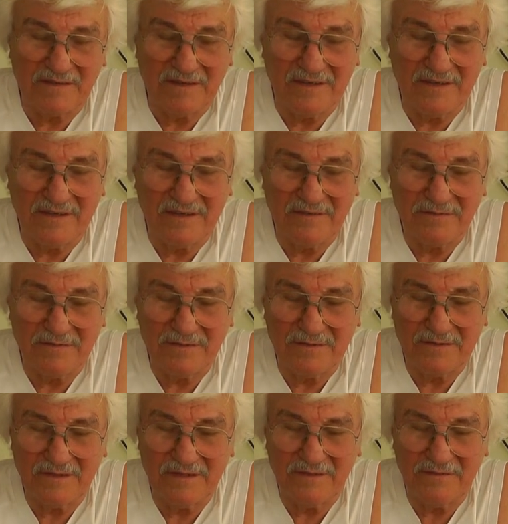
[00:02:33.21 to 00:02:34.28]
funnily enough,
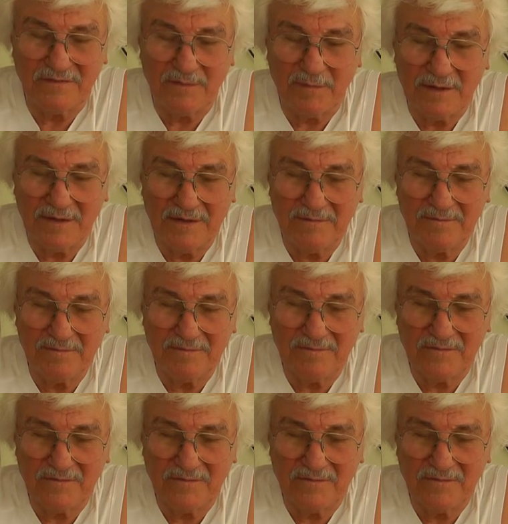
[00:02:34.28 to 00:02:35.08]
who lived about